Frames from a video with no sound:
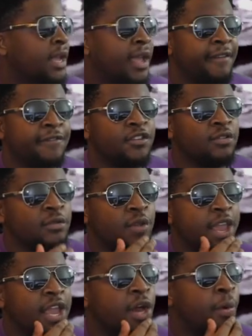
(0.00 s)
if you
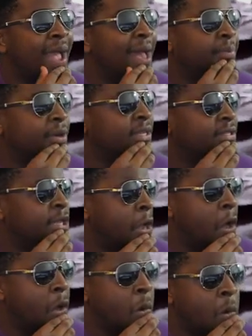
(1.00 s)
hear a rapper and say,
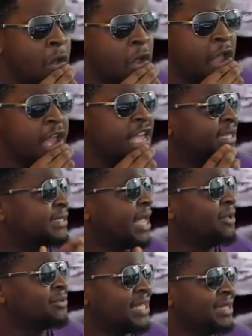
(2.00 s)
oh, he
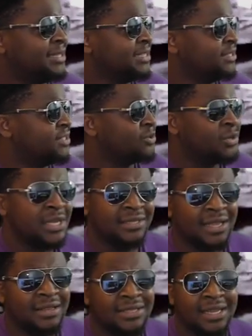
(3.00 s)
sounds like this dude. He
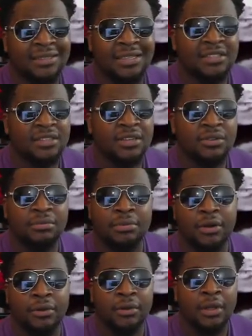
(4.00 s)
sounds like this dude,
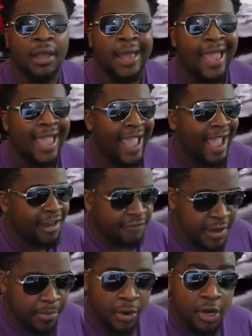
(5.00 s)
bro.
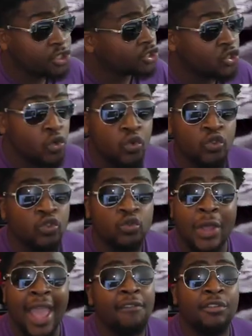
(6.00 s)
Every person who's
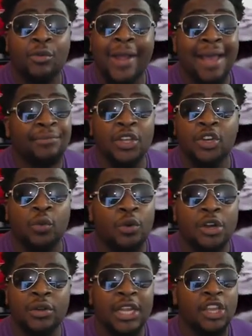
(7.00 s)
ever rapped in the
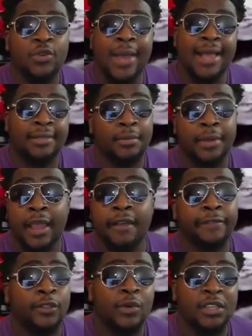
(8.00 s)
world, nigga, you have to be
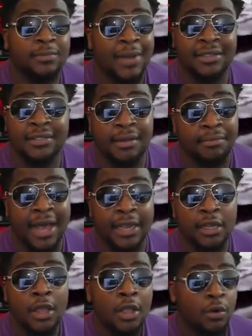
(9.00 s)
influenced by
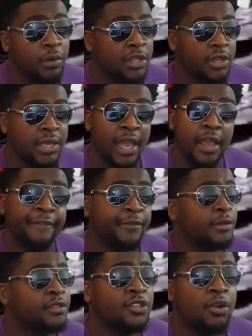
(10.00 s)
somebody. Whether you get
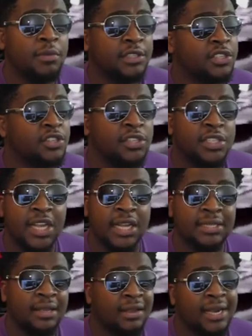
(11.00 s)
influenced so much that you
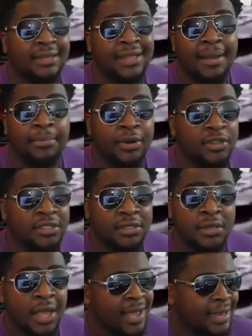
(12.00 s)
start sounding like that
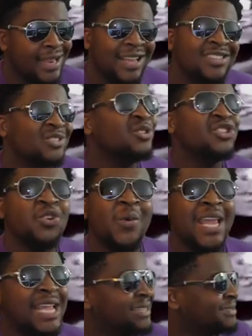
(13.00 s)
person, nigga, as long as you
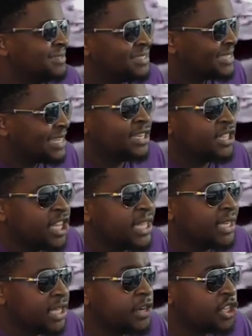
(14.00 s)
ain't stealing
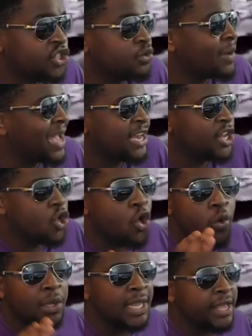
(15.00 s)
the lyrics, you writing your
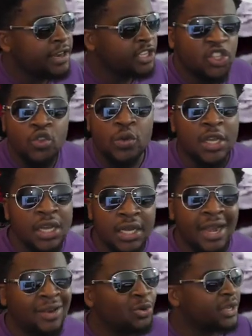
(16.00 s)
own lyrics, you
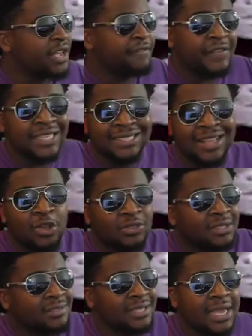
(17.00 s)
good. I don't care if it
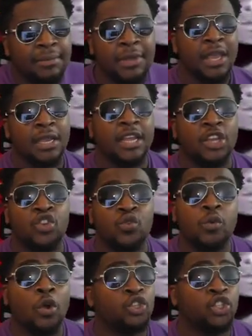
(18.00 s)
sounds the same. Nigga, you
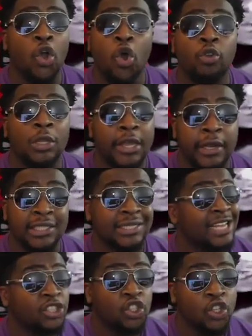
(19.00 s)
wrote your own lyrics.
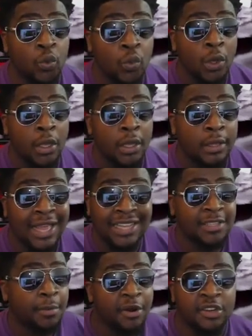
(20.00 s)
That's you.
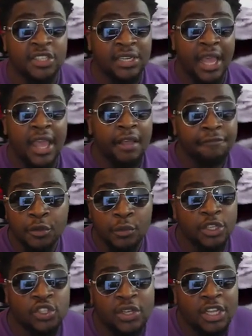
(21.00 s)
That's the person that
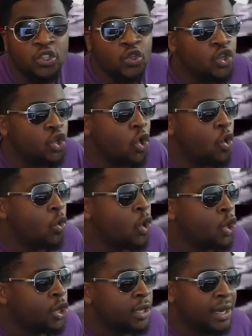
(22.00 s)
influenced you. That's who you going,
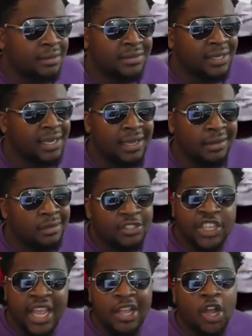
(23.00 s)
you know what I'm saying?
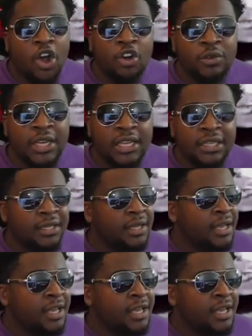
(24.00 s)
J. Cole, nigga,